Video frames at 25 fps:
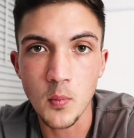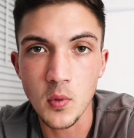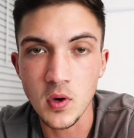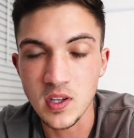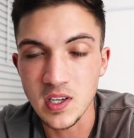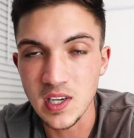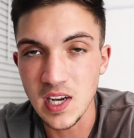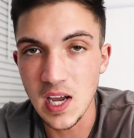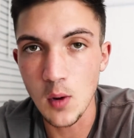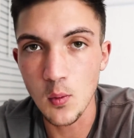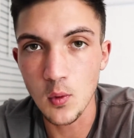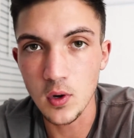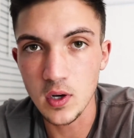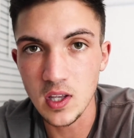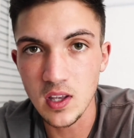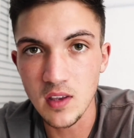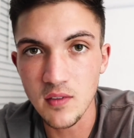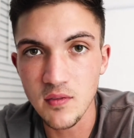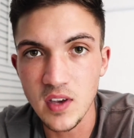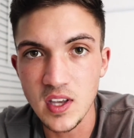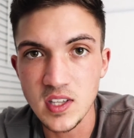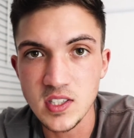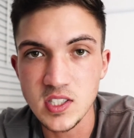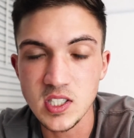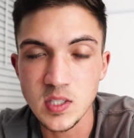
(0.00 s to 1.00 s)
With networking
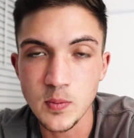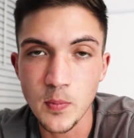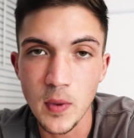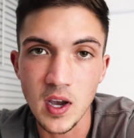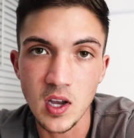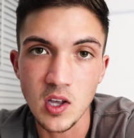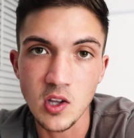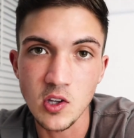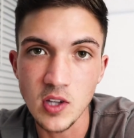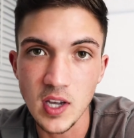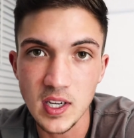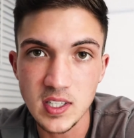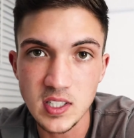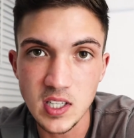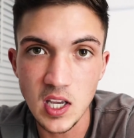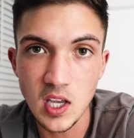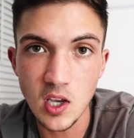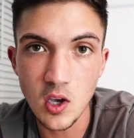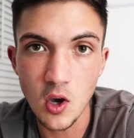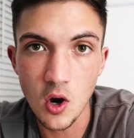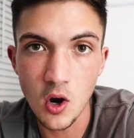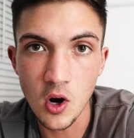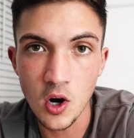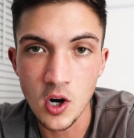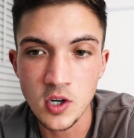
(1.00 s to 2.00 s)
events, it's about collecting
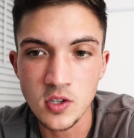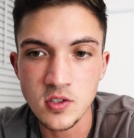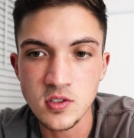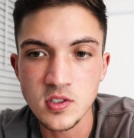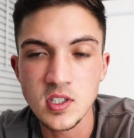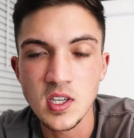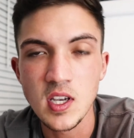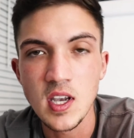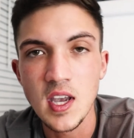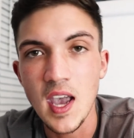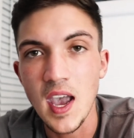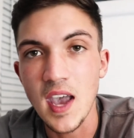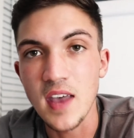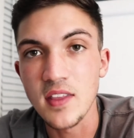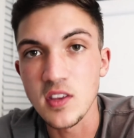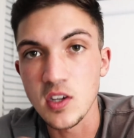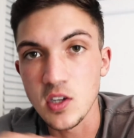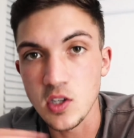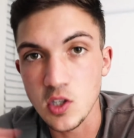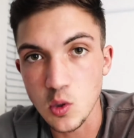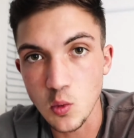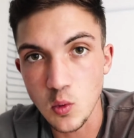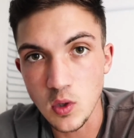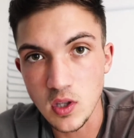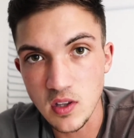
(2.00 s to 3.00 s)
cards and
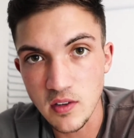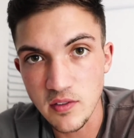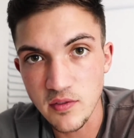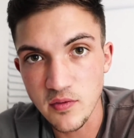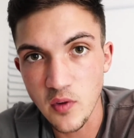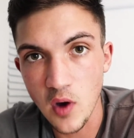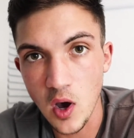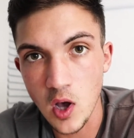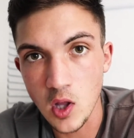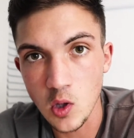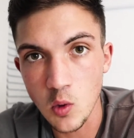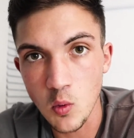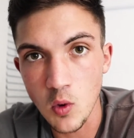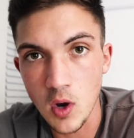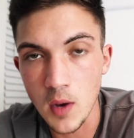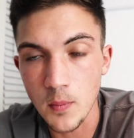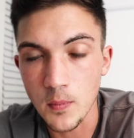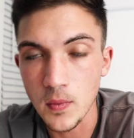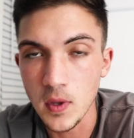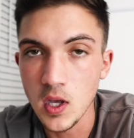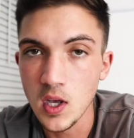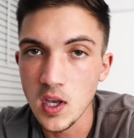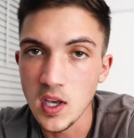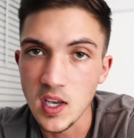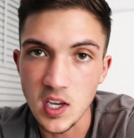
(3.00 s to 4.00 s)
then doing the follow-up.